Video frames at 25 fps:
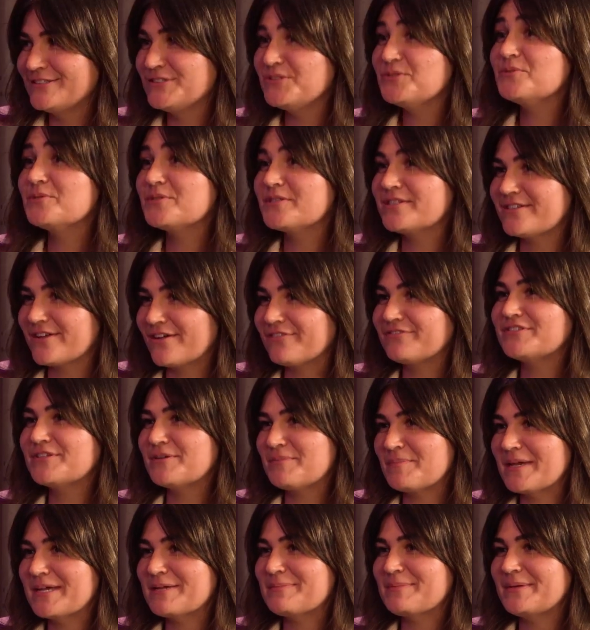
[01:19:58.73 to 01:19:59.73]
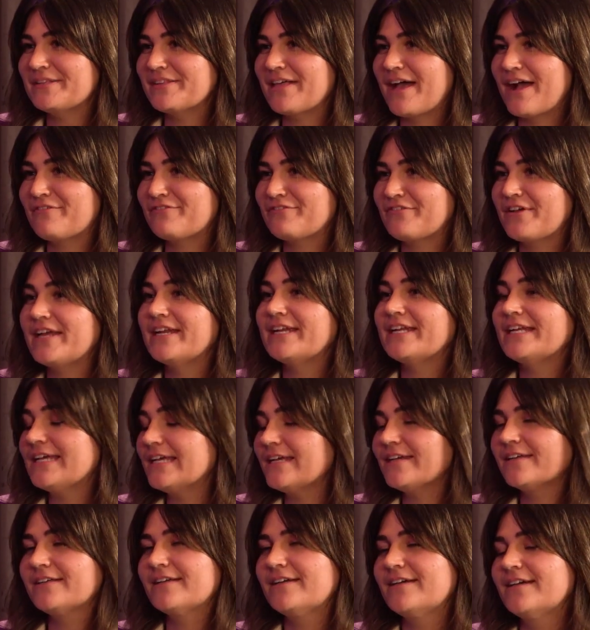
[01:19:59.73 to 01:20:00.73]
do stuff to make me laugh. And
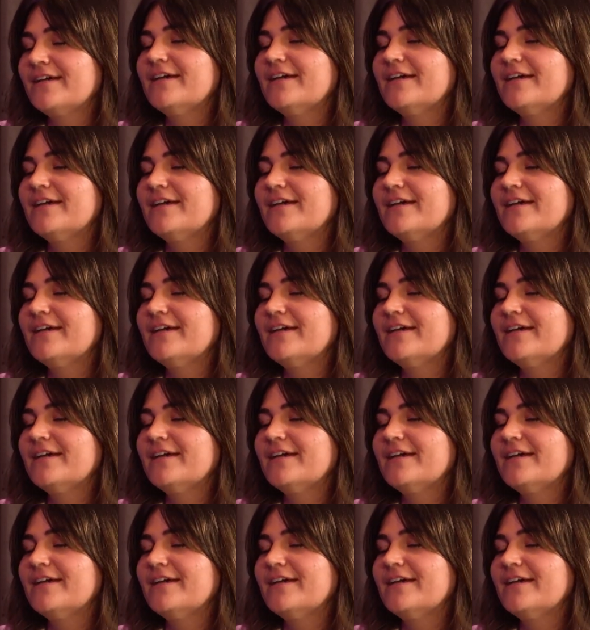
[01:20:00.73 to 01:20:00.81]
he